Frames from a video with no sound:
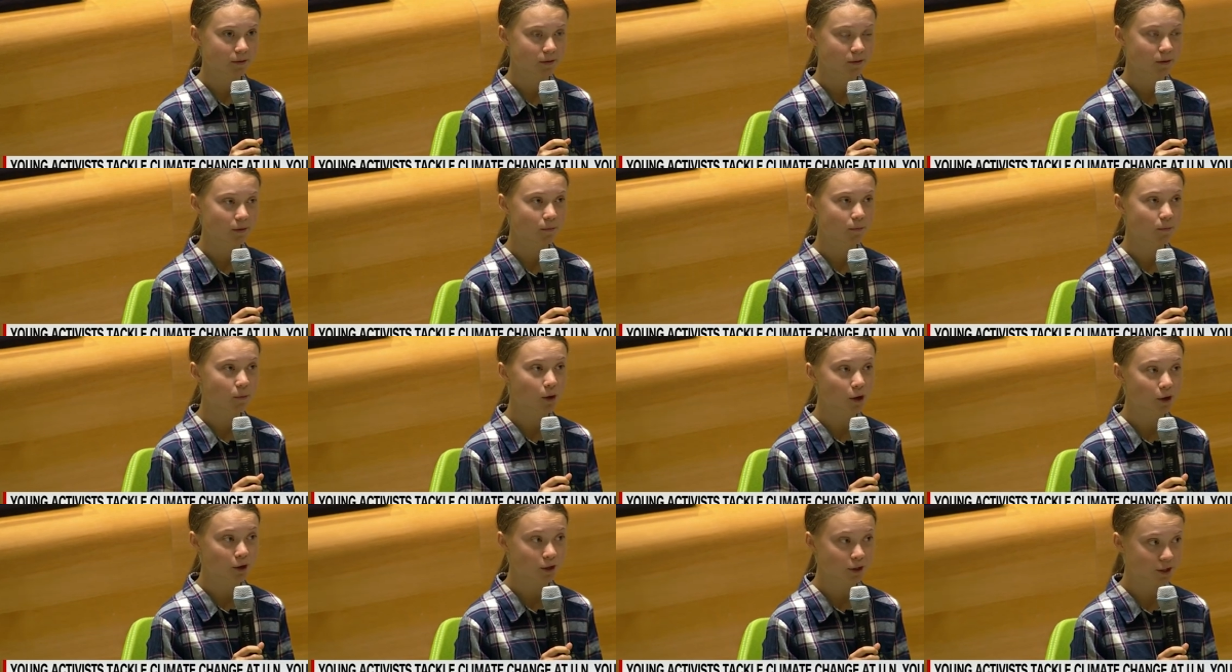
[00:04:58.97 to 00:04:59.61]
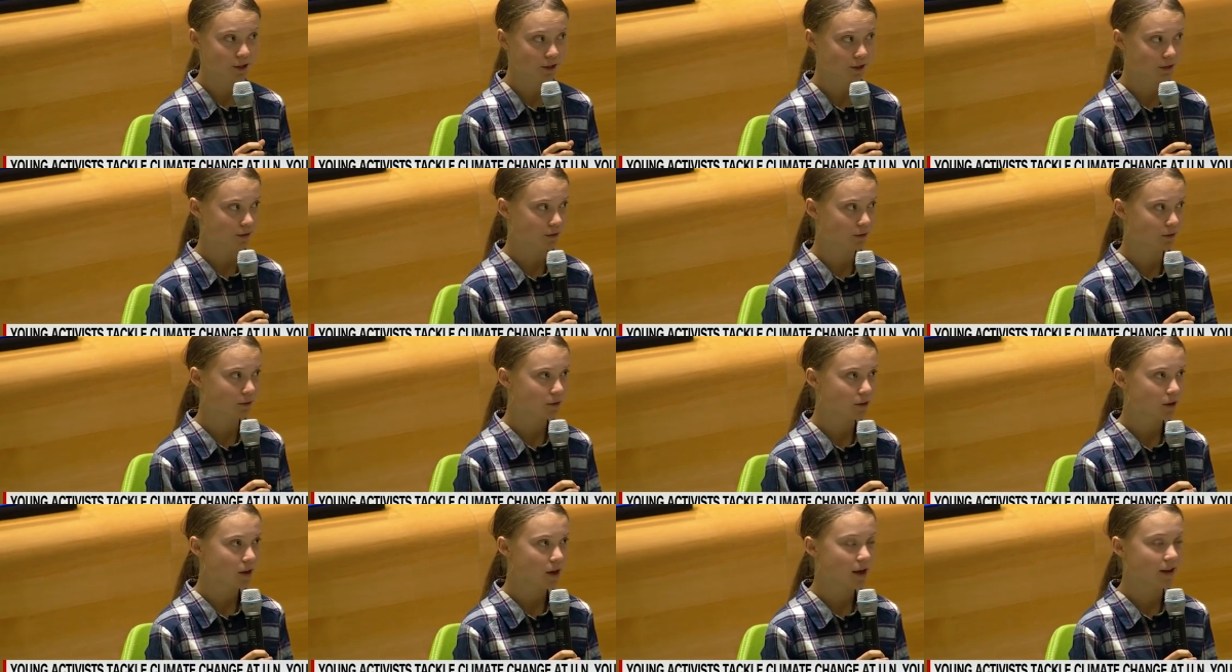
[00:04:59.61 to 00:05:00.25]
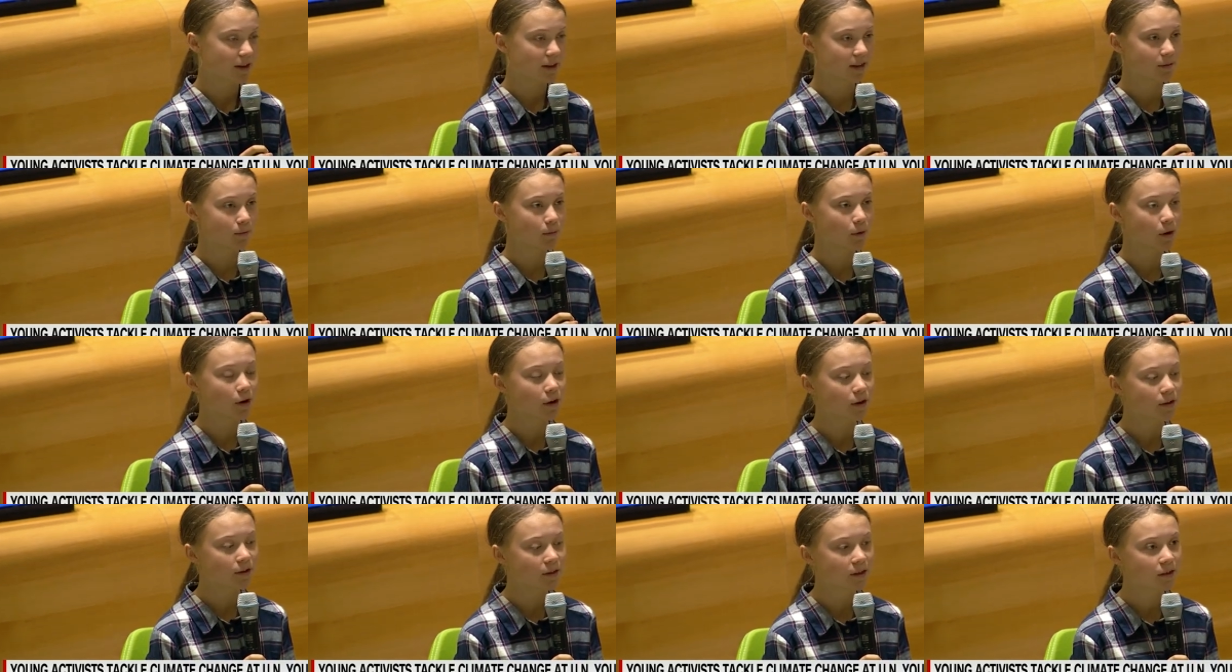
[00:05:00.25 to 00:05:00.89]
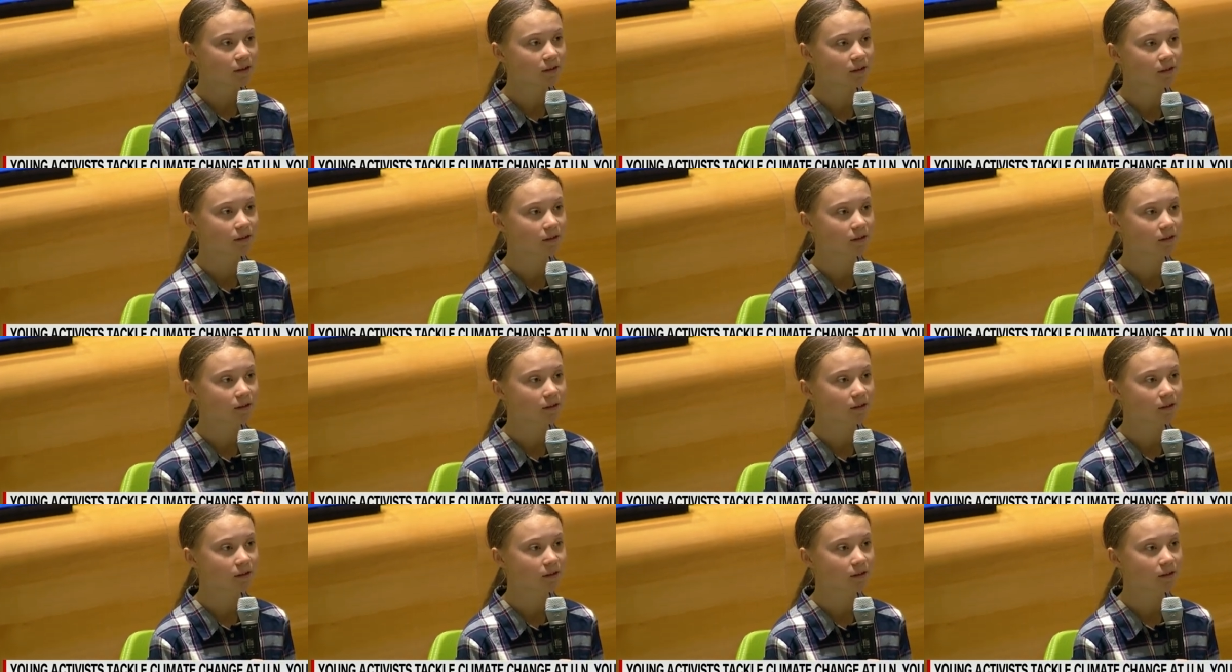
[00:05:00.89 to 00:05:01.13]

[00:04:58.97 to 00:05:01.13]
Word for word: the world to continue to press the case.